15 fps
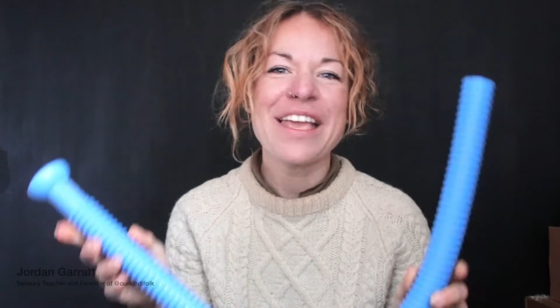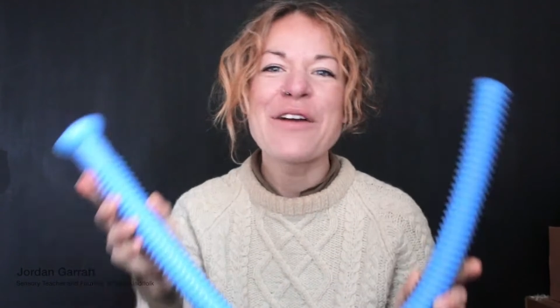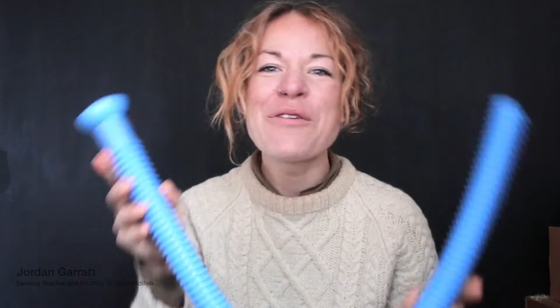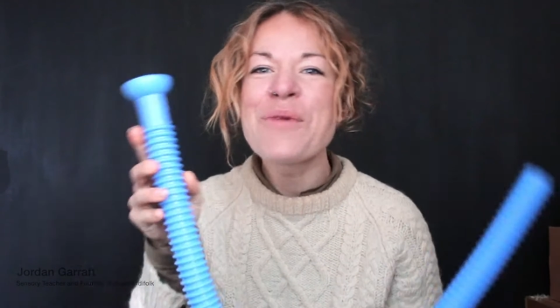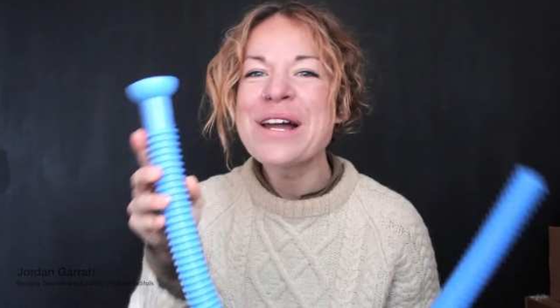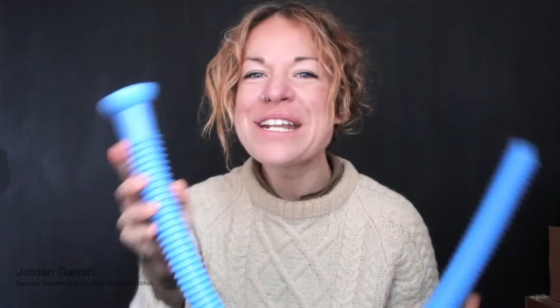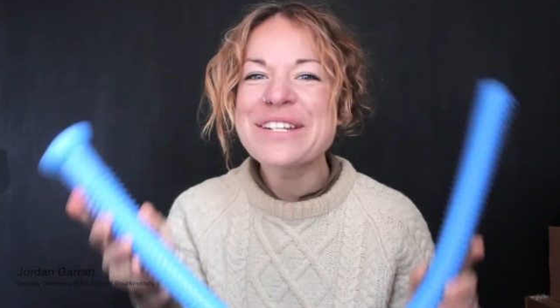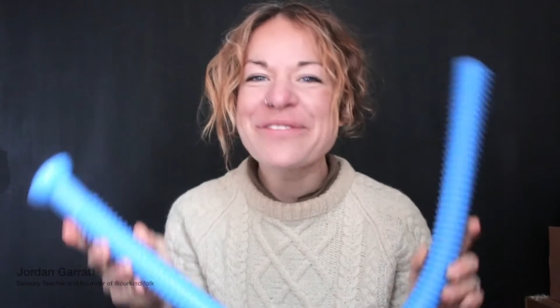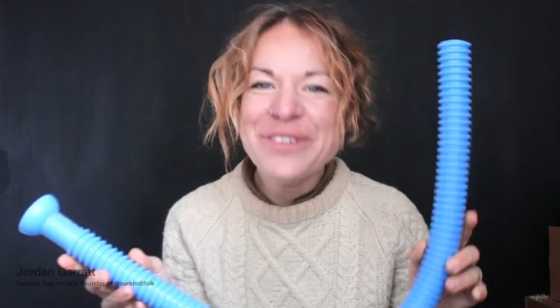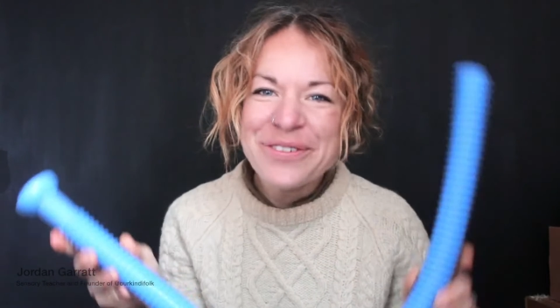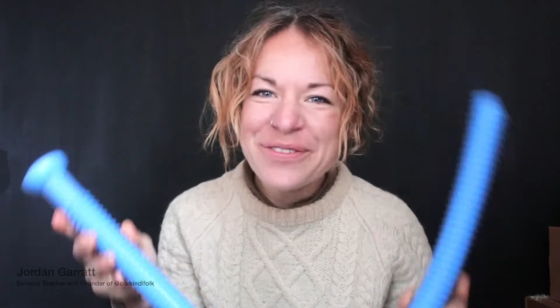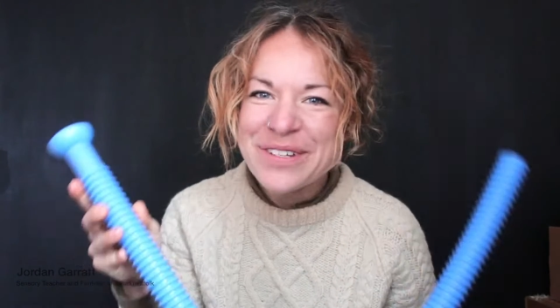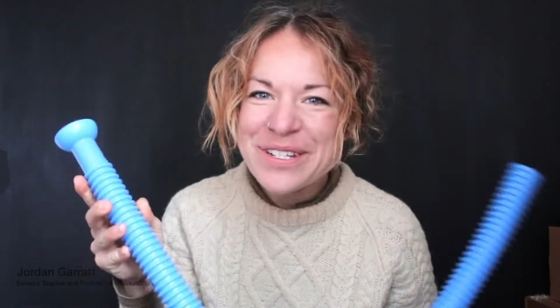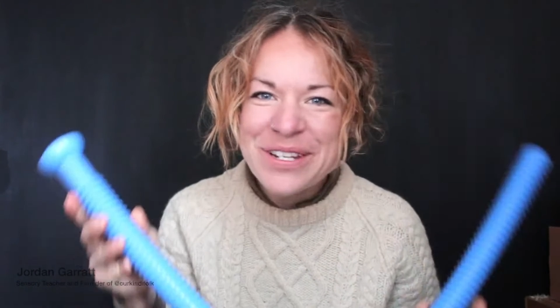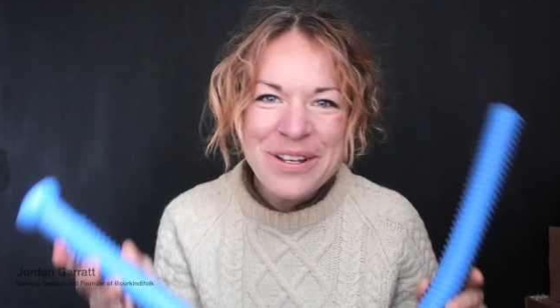wonderful
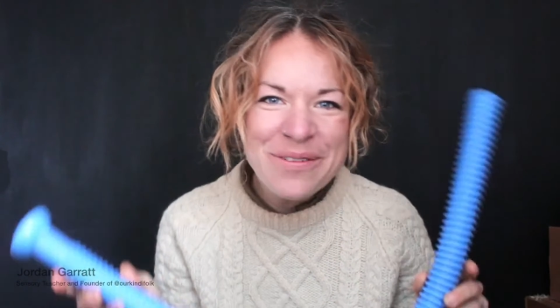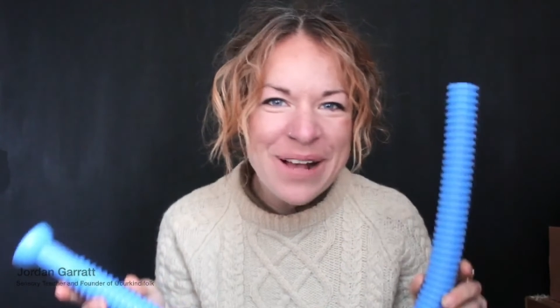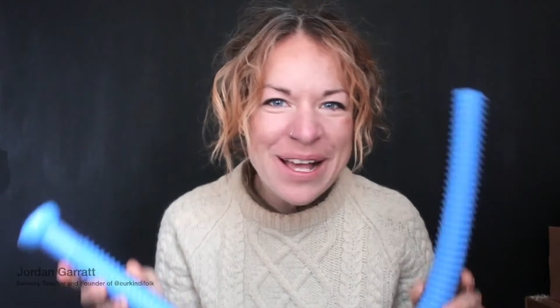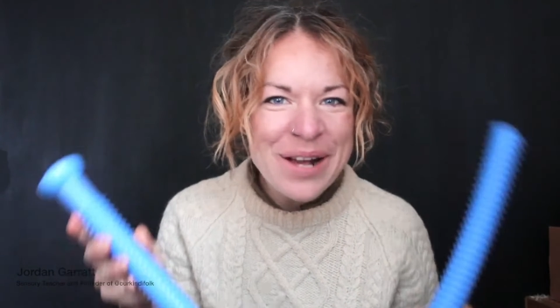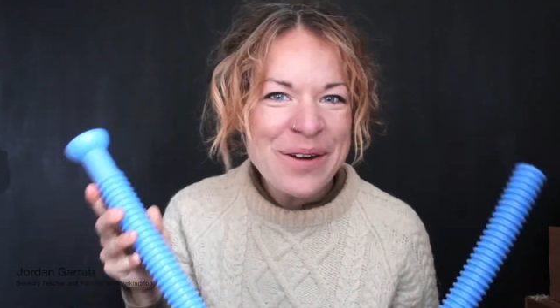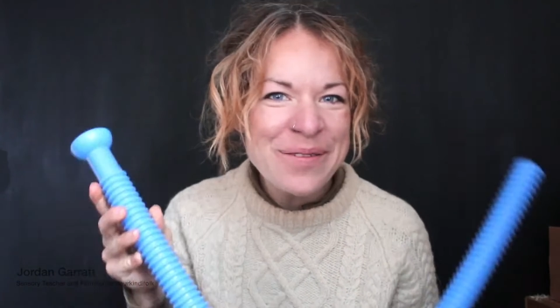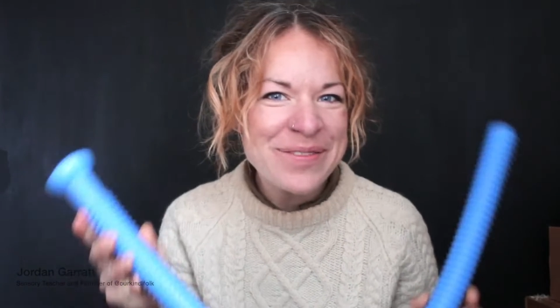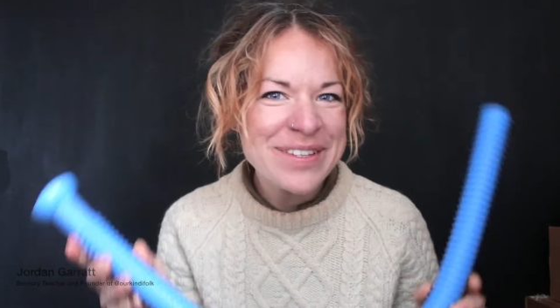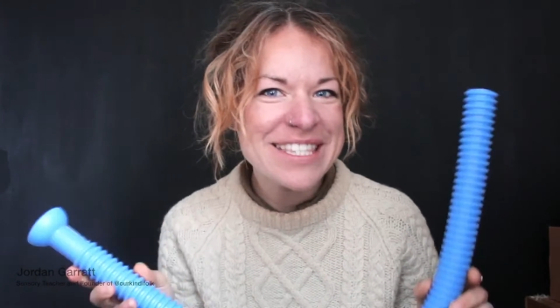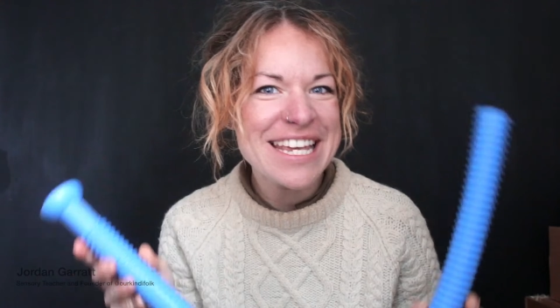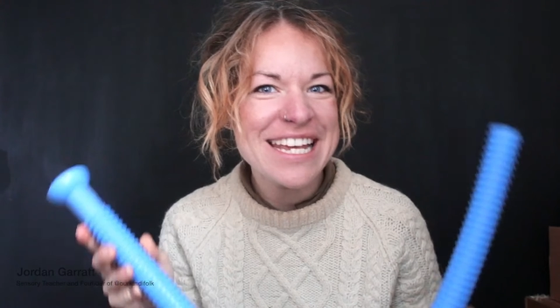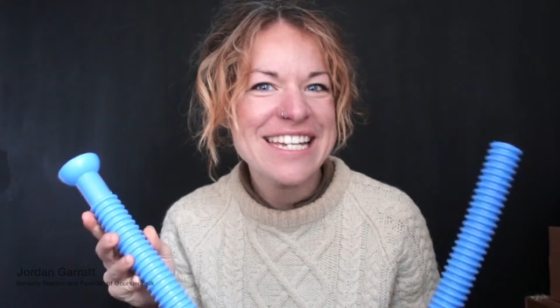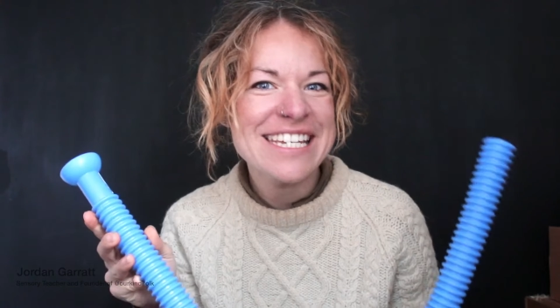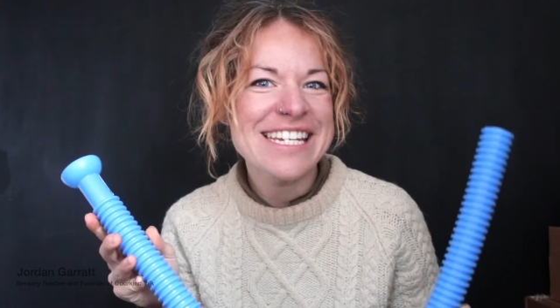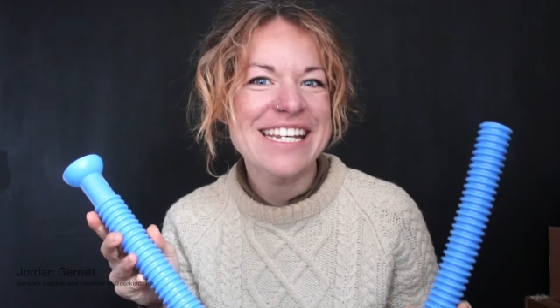for two-way
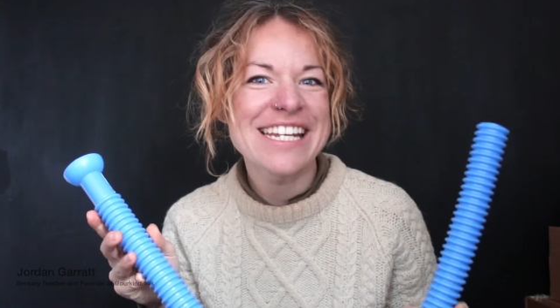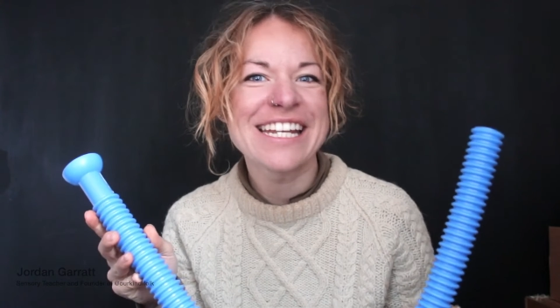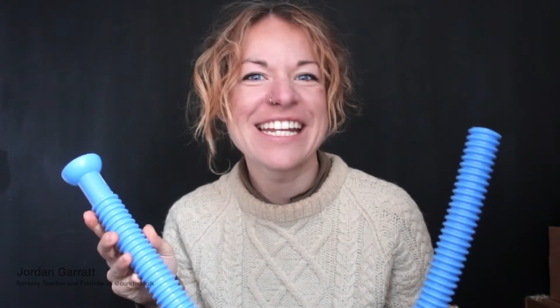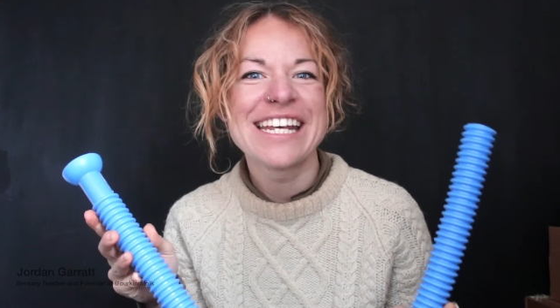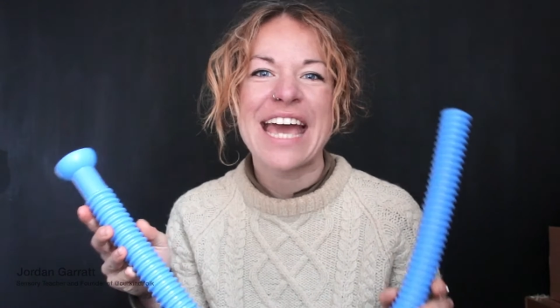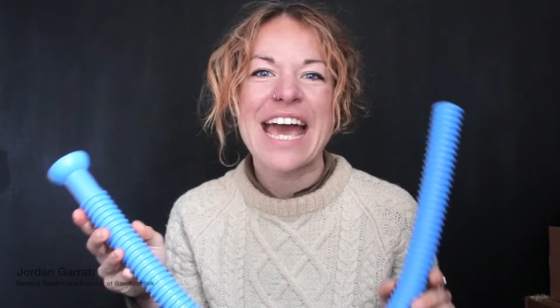conversation